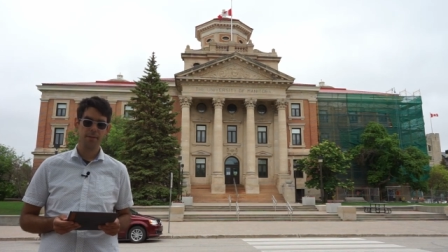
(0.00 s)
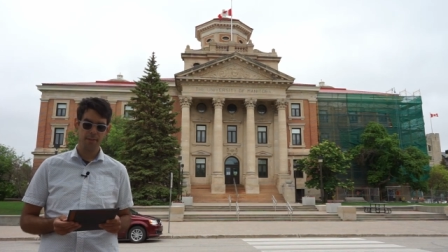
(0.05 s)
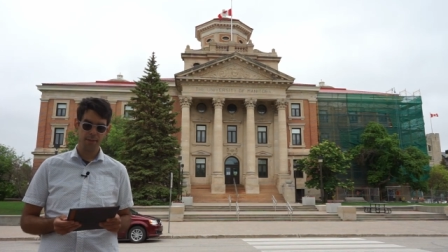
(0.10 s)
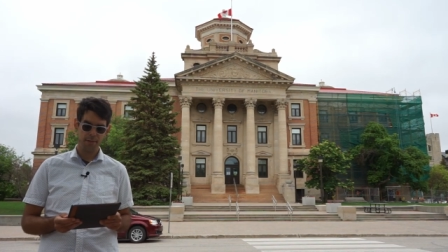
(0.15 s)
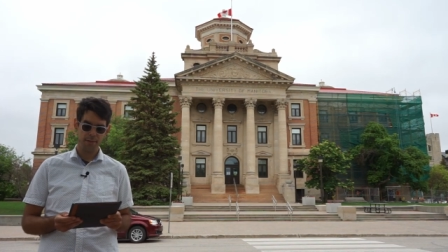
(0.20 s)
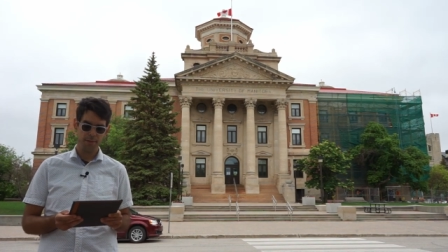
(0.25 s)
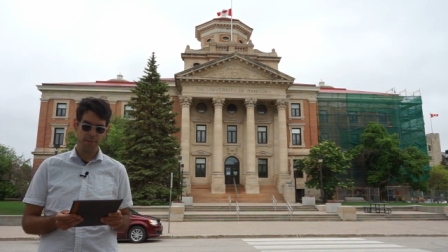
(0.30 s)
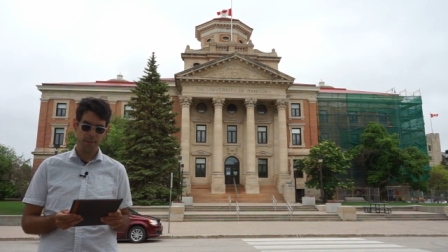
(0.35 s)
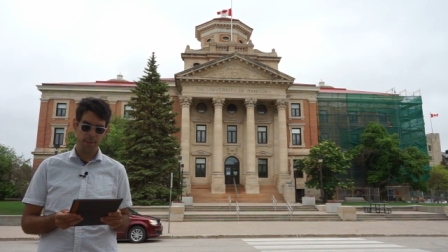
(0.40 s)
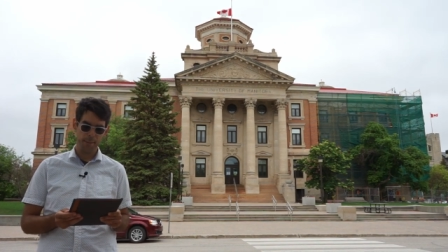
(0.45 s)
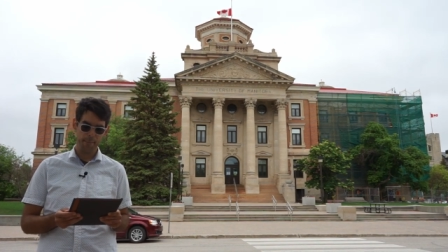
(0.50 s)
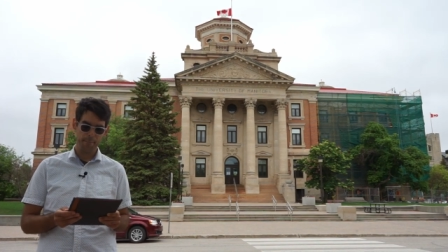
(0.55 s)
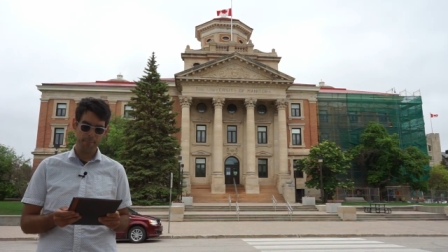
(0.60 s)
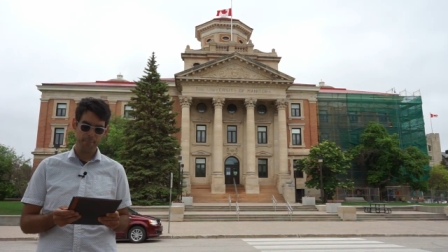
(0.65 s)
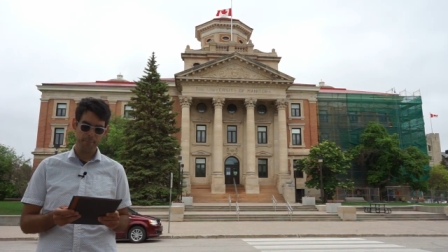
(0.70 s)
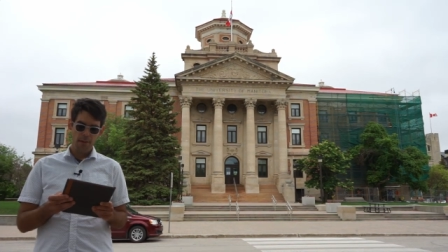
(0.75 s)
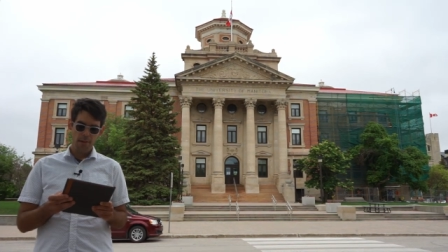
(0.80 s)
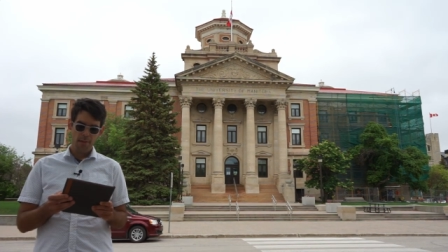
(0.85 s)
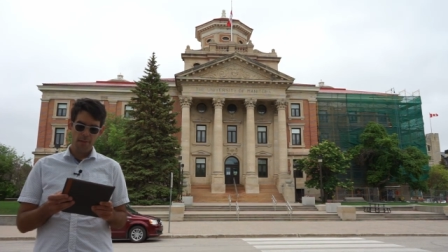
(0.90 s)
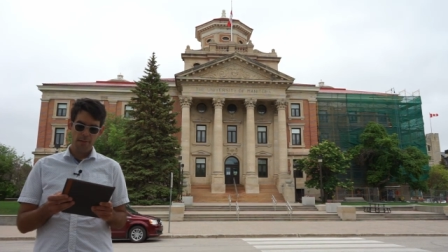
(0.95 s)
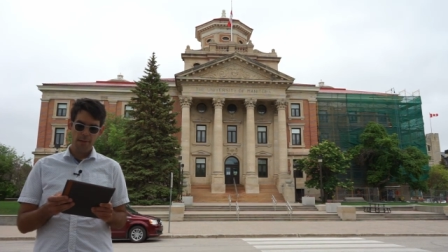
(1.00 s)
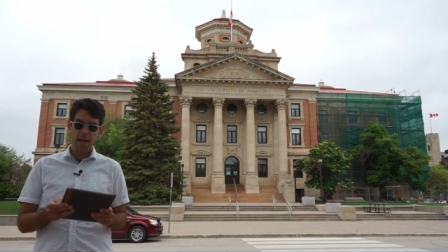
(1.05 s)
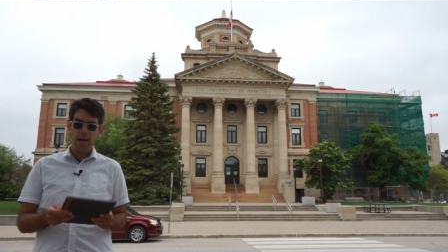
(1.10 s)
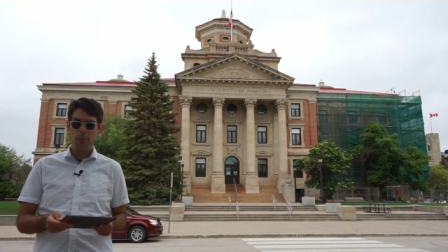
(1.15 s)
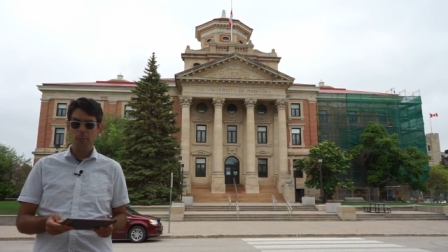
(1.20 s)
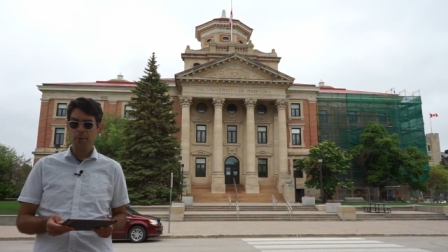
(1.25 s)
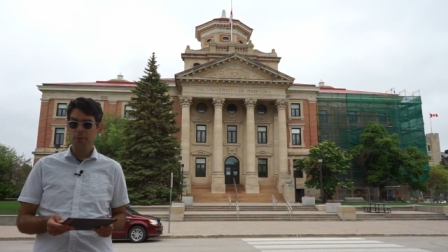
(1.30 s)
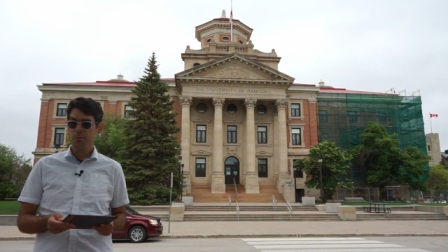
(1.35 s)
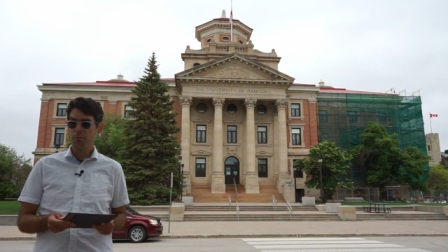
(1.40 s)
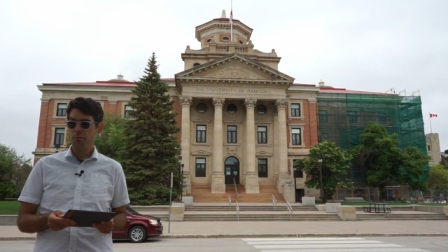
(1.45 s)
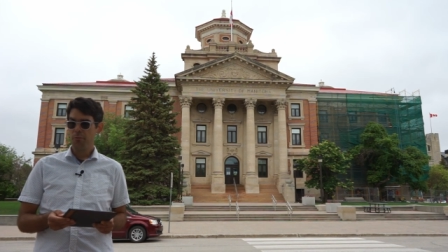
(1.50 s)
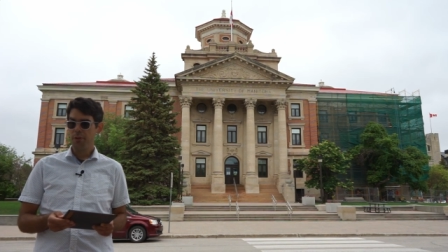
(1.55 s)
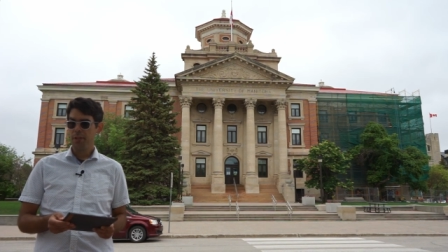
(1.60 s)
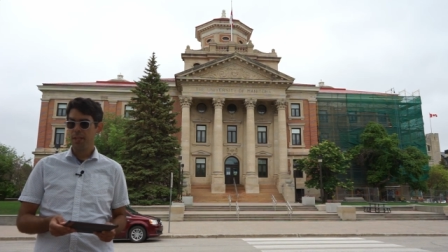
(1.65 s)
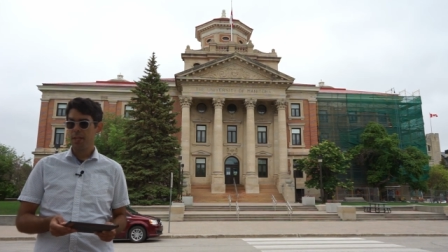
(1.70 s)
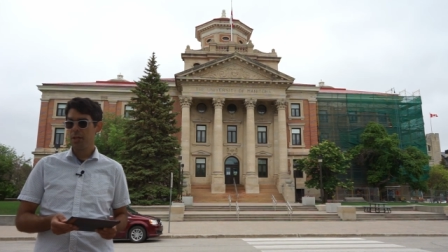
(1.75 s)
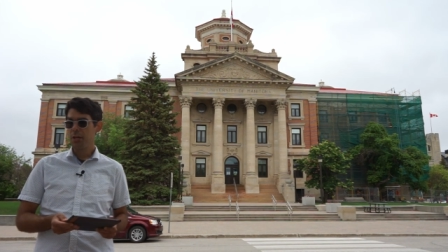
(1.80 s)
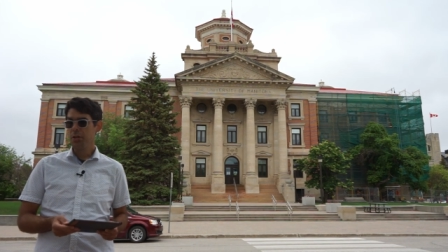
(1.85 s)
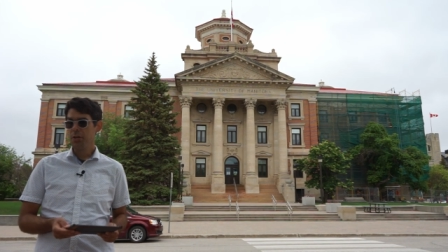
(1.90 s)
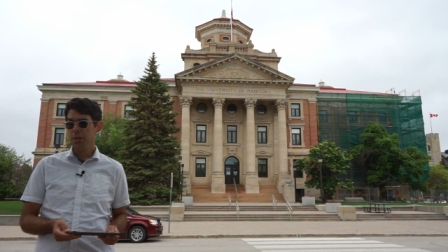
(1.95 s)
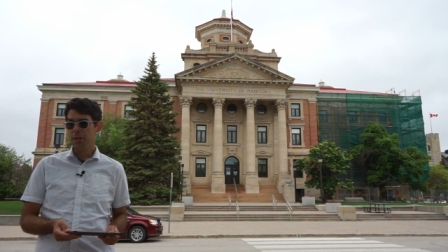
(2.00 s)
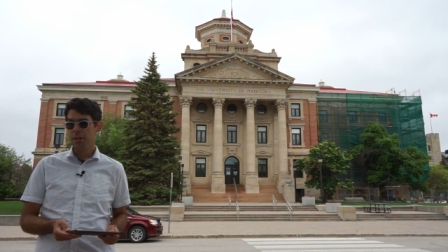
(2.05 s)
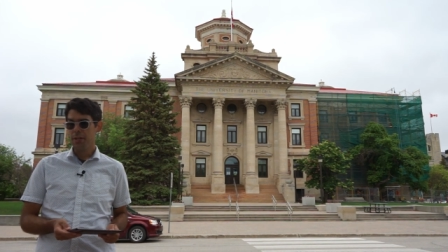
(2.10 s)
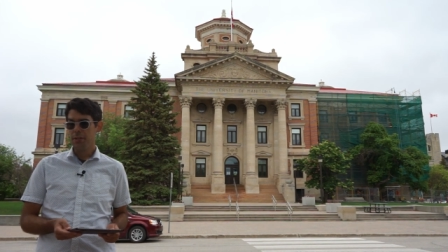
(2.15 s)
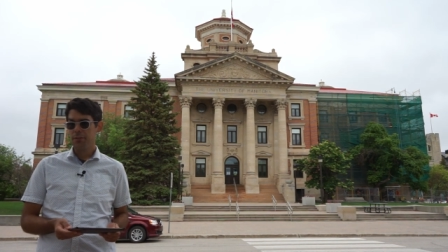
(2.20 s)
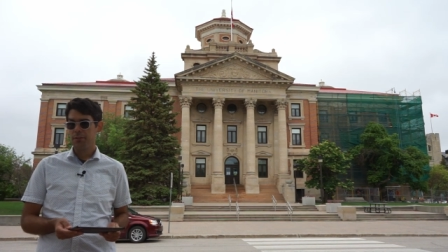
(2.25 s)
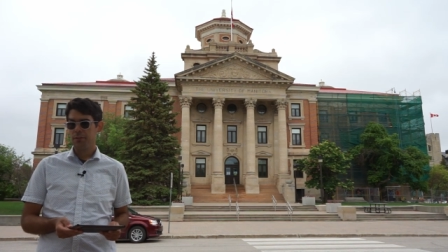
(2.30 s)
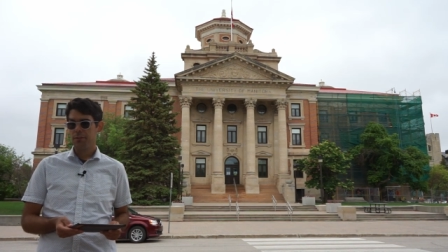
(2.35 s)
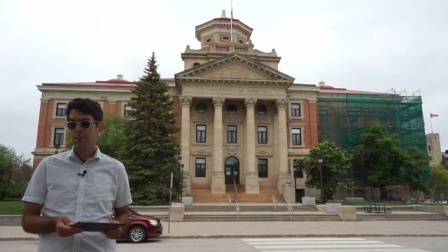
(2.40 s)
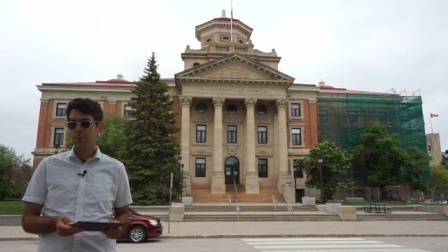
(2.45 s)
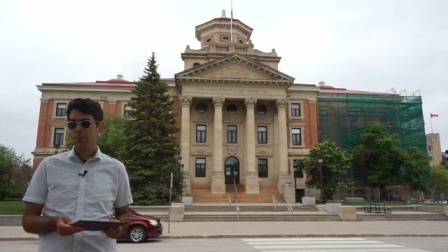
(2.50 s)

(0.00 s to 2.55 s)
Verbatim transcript: system. That was really good.